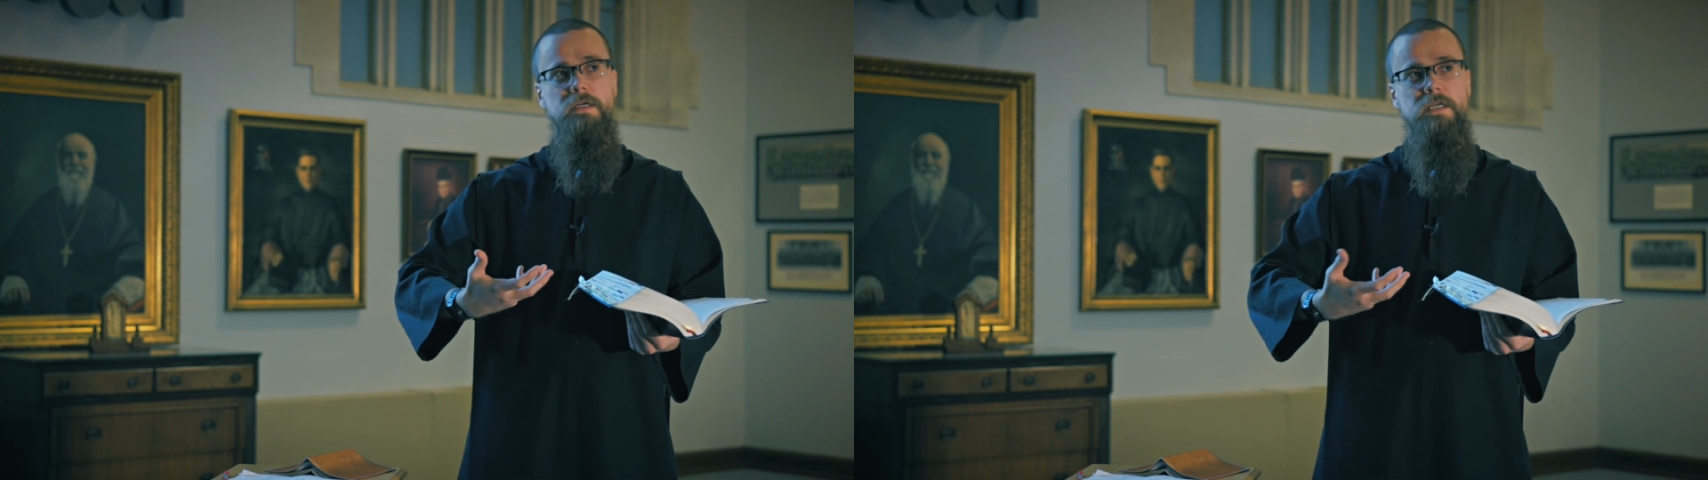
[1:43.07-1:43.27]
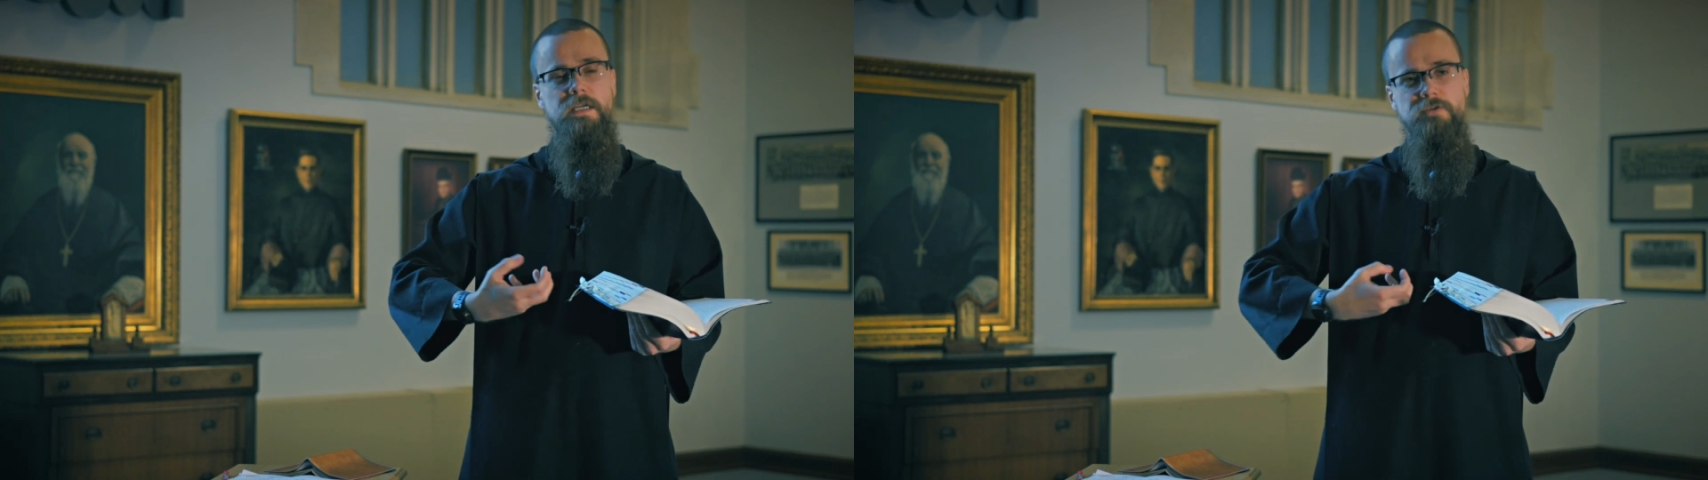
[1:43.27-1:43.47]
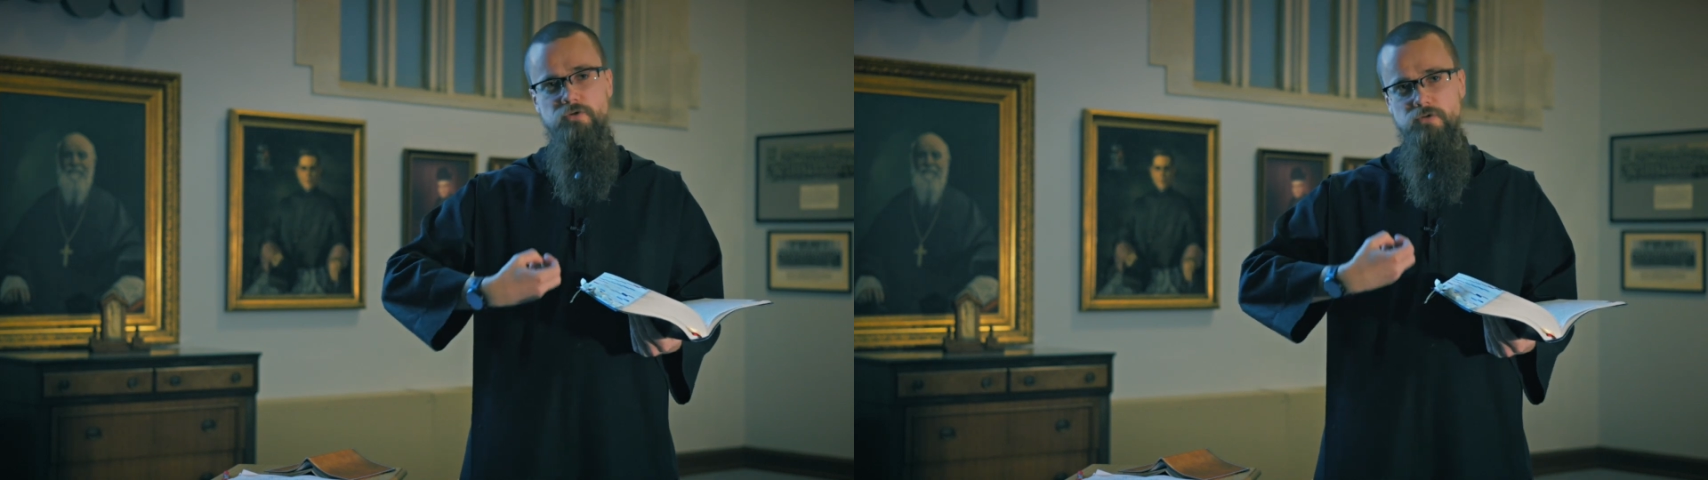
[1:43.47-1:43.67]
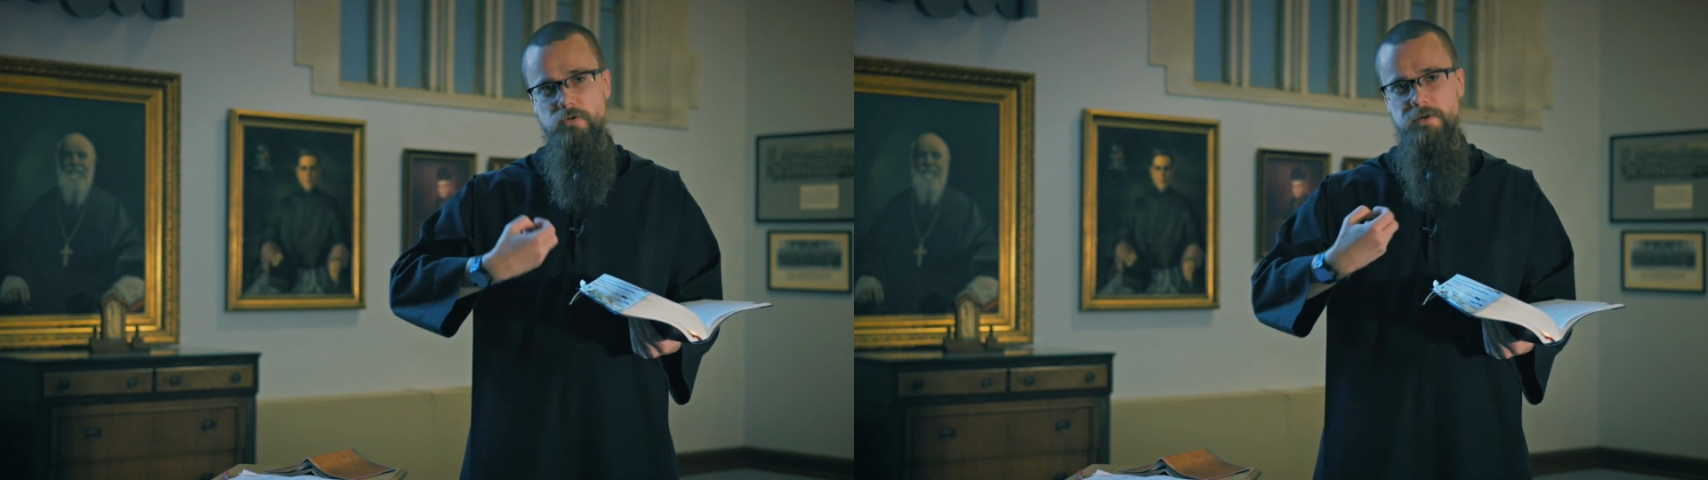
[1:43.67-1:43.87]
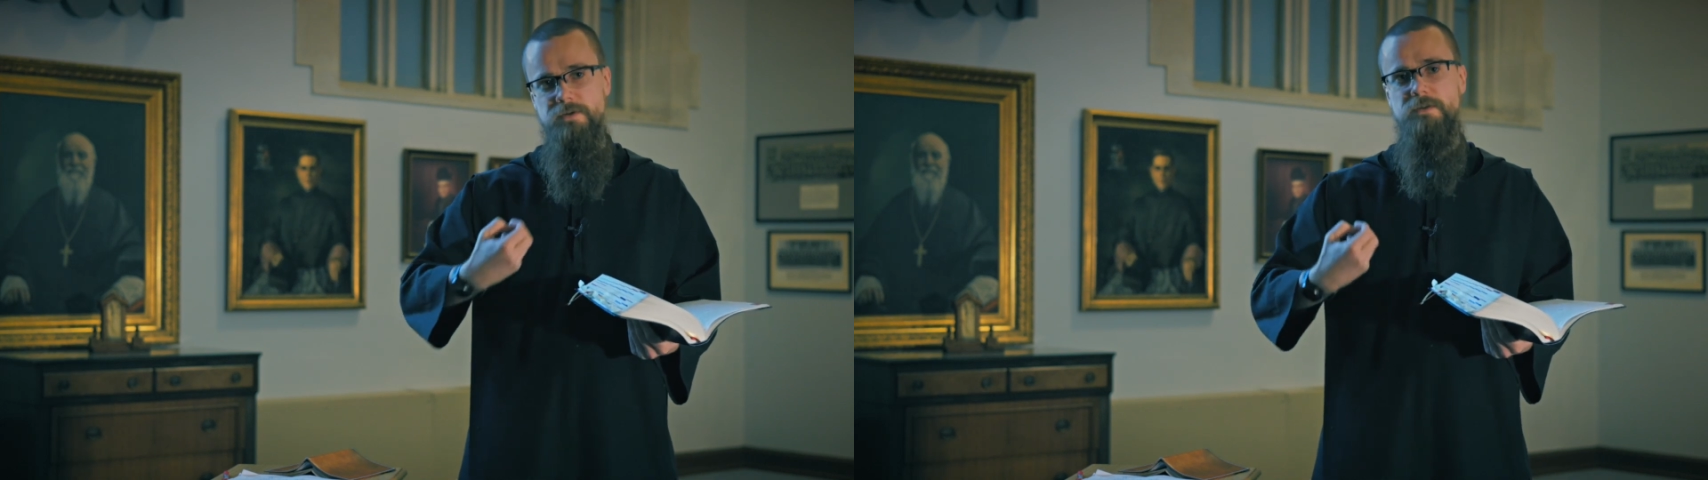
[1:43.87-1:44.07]
he
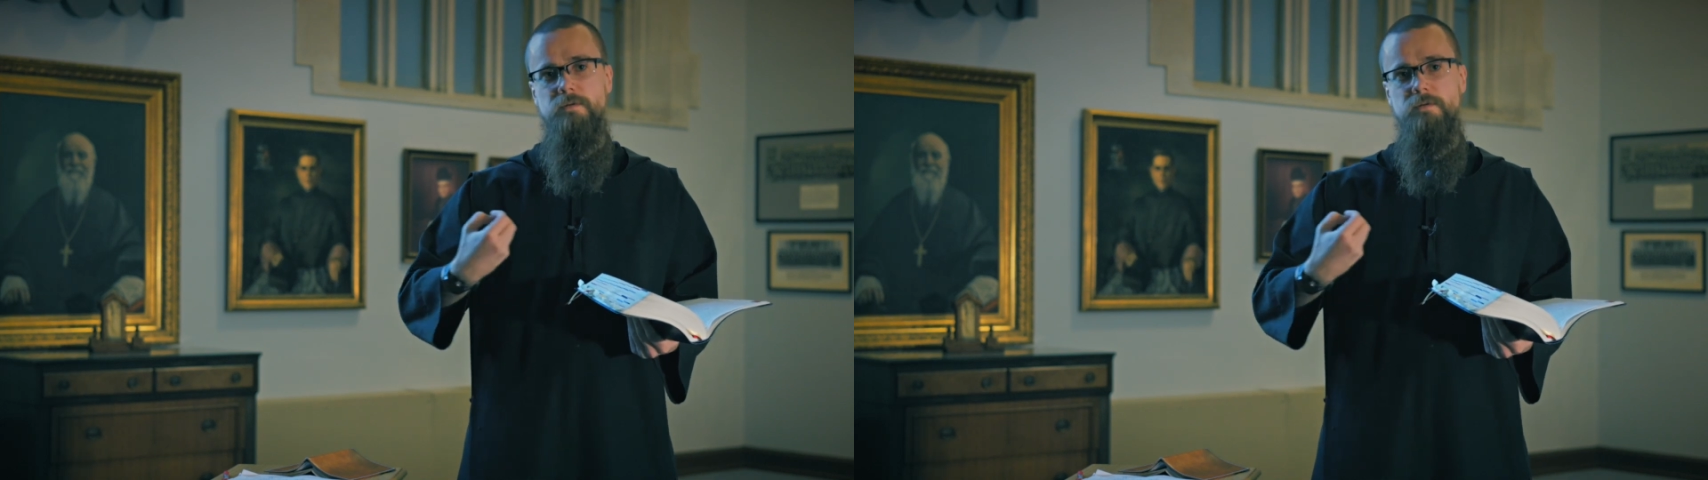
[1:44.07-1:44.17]
entrusts